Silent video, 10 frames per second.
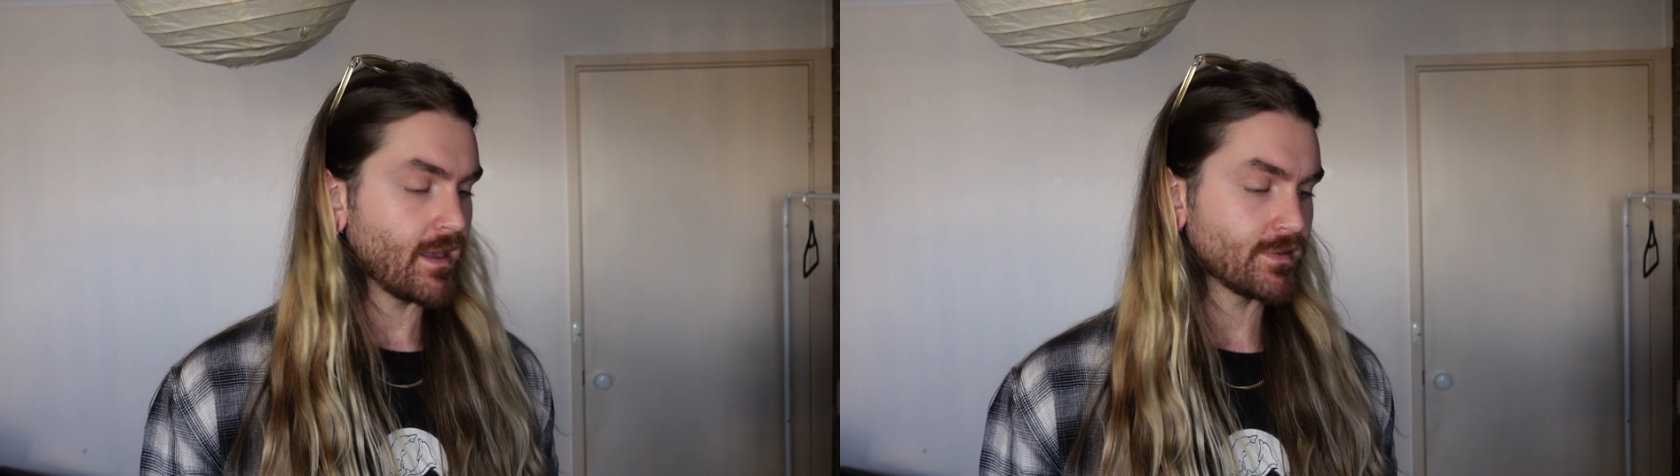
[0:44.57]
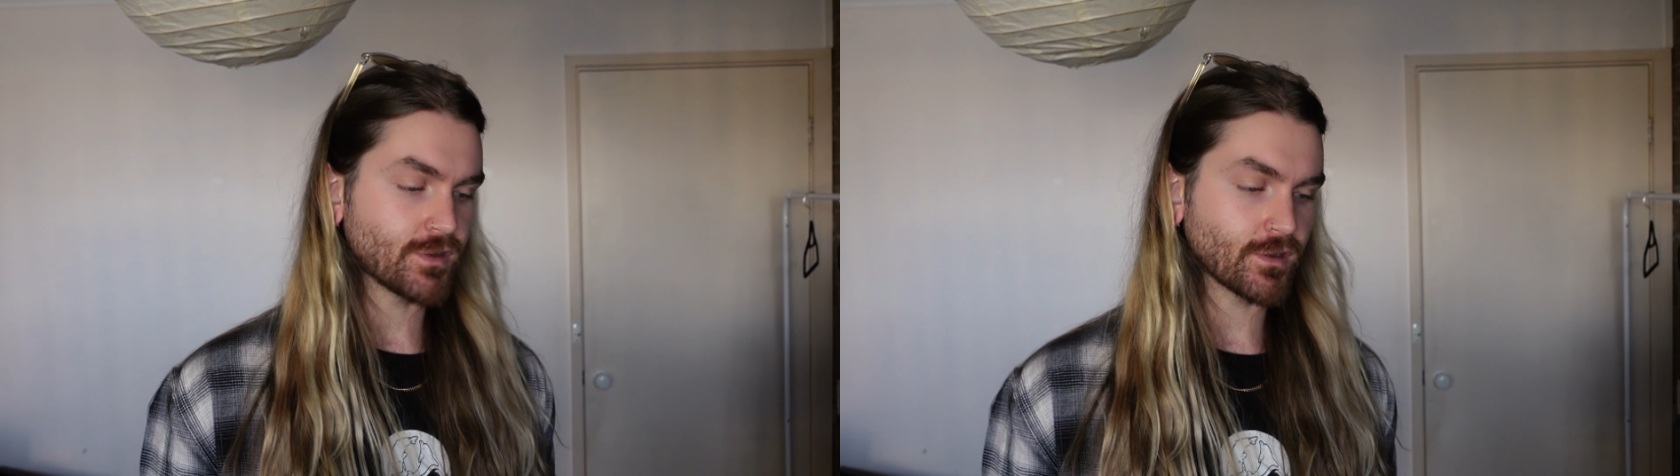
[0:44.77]

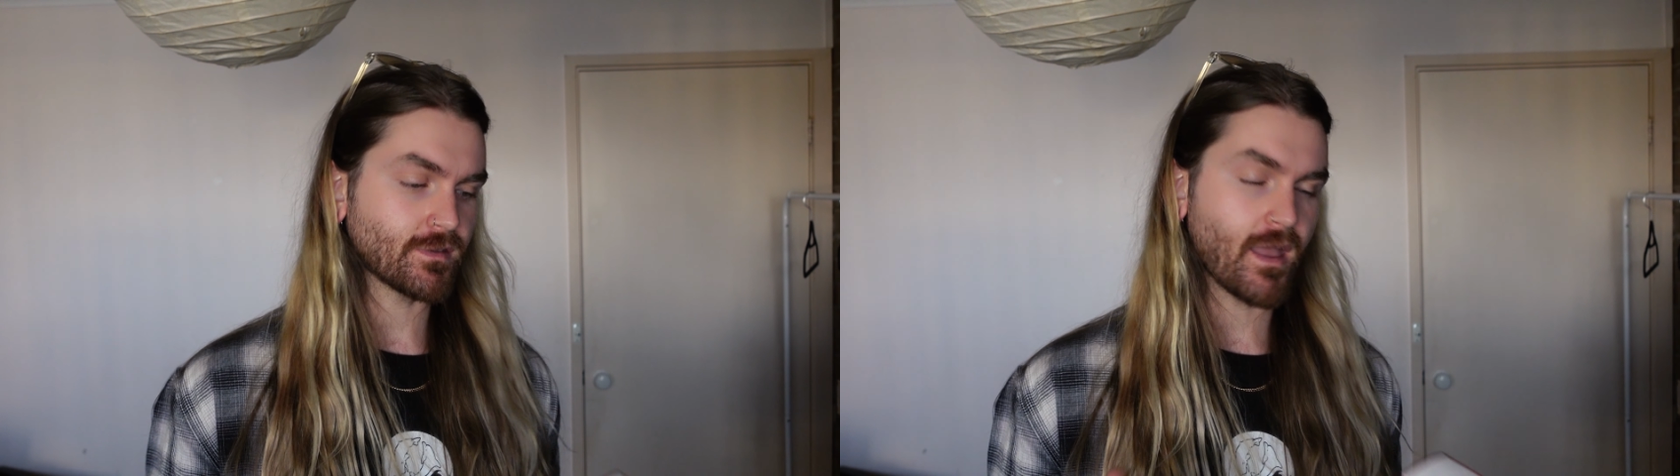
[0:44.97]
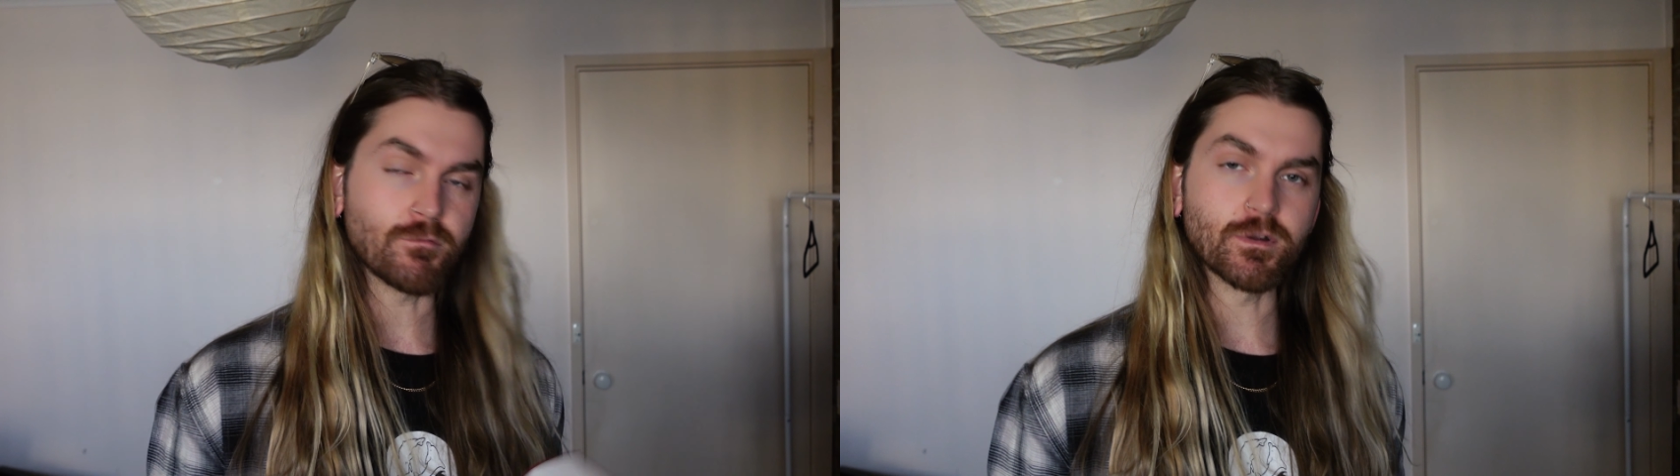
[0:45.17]

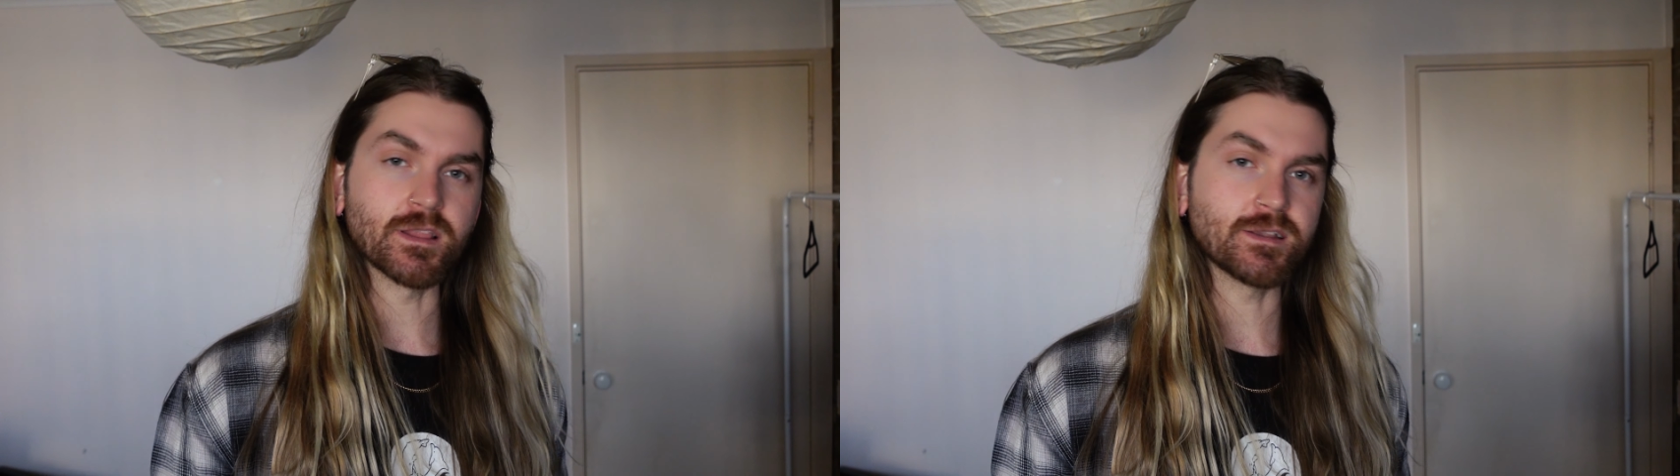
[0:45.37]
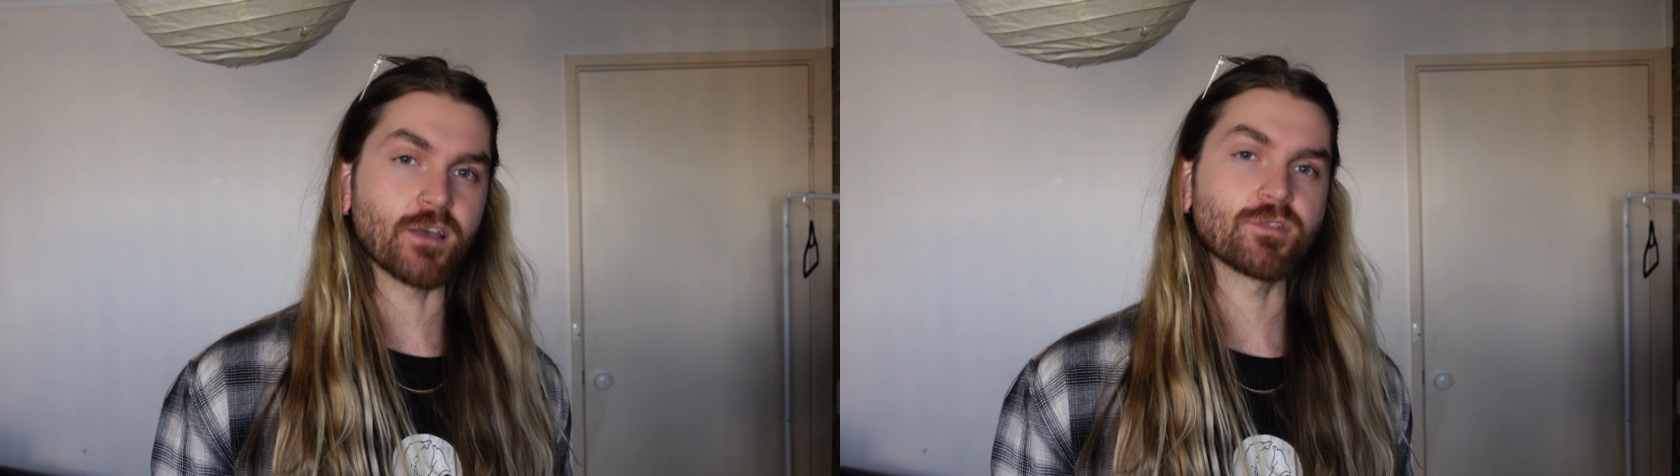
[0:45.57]
It
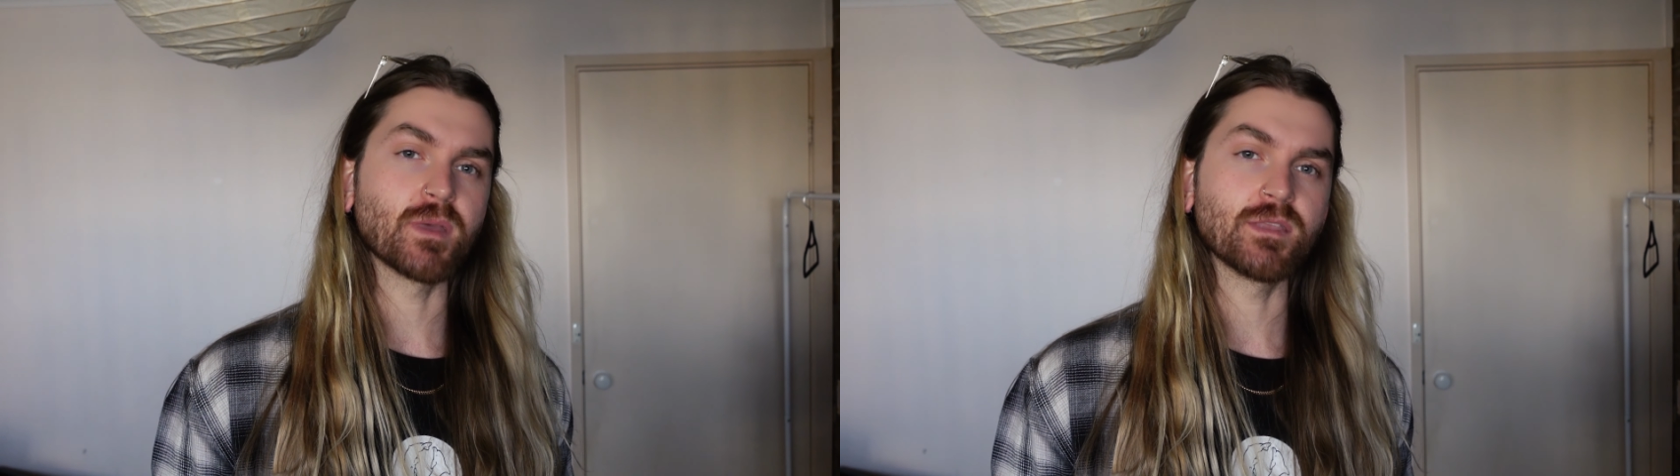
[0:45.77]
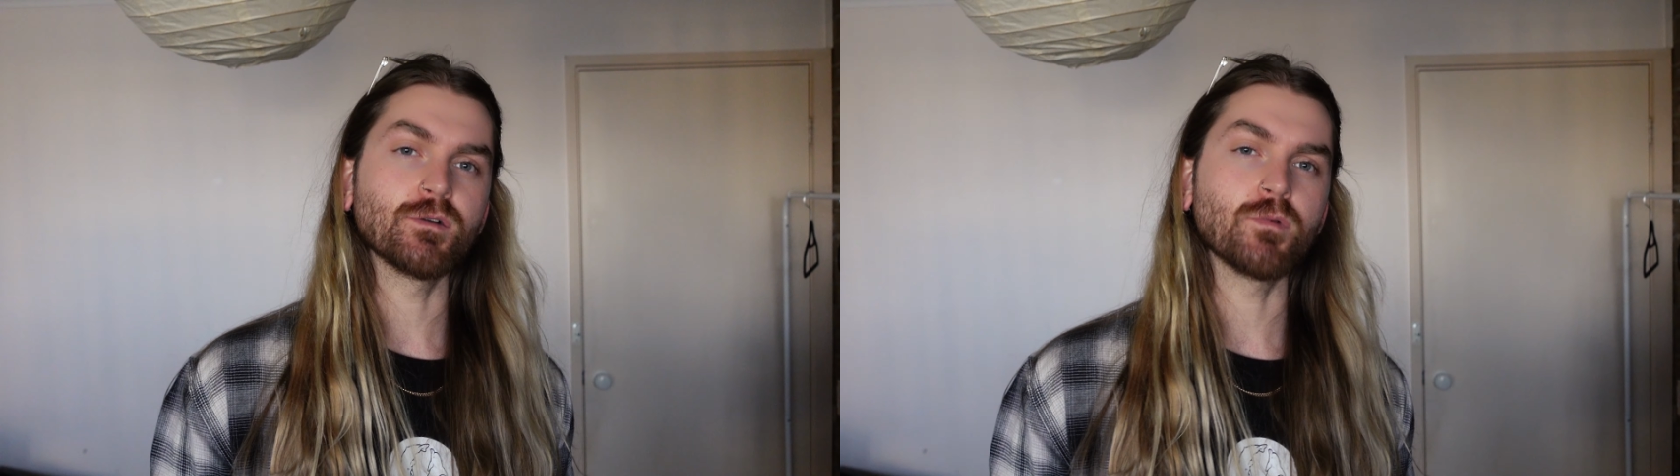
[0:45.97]
really does mean the